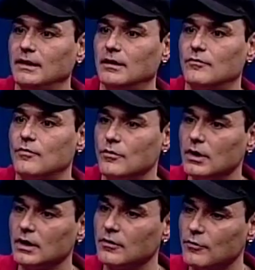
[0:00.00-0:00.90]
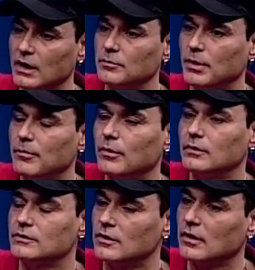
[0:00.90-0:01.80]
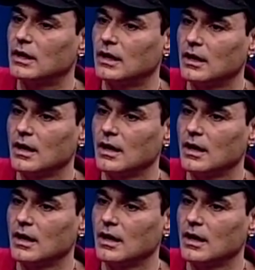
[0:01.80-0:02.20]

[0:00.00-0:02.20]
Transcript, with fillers: the really great people in Turkey.